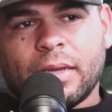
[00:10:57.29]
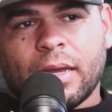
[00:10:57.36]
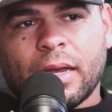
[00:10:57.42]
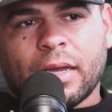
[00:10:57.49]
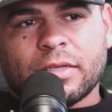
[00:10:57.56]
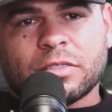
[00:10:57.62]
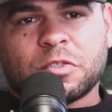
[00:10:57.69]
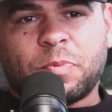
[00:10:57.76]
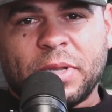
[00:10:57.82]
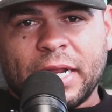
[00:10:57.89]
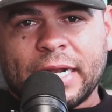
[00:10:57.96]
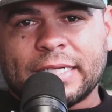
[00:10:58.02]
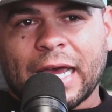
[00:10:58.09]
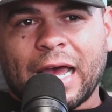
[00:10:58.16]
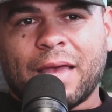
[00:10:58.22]

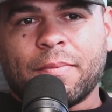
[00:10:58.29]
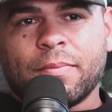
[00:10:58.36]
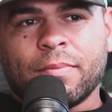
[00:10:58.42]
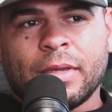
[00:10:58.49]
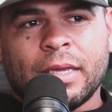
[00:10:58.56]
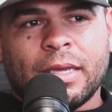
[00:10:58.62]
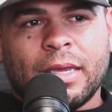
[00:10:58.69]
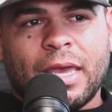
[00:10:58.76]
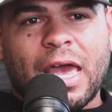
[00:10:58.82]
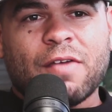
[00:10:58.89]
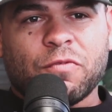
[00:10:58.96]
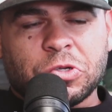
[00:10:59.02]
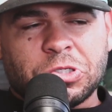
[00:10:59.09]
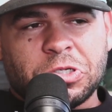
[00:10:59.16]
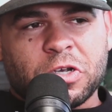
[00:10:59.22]
spending time
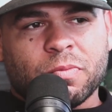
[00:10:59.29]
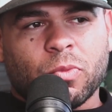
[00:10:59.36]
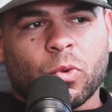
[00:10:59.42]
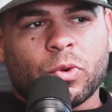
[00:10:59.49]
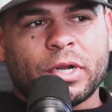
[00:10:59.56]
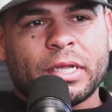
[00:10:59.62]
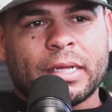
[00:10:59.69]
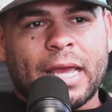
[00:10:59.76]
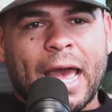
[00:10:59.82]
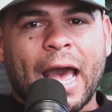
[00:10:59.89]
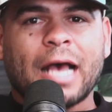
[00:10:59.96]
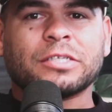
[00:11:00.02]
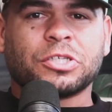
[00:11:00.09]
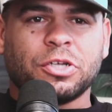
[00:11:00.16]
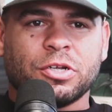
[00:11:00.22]
every single morning
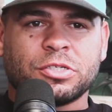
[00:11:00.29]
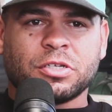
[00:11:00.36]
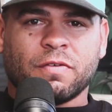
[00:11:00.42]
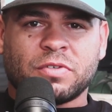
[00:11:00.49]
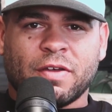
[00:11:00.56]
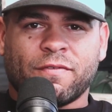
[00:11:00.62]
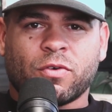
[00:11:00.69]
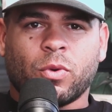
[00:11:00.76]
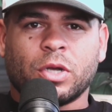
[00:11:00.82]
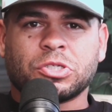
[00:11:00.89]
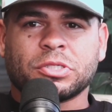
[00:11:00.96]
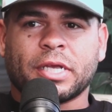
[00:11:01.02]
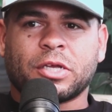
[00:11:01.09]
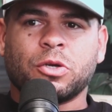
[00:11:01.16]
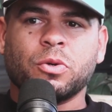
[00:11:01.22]
asking yourself tough
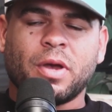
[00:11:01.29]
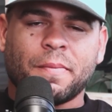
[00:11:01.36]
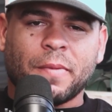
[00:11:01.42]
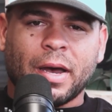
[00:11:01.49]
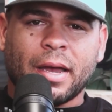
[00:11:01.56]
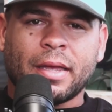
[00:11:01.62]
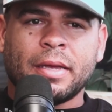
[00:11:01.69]
questions like who am I,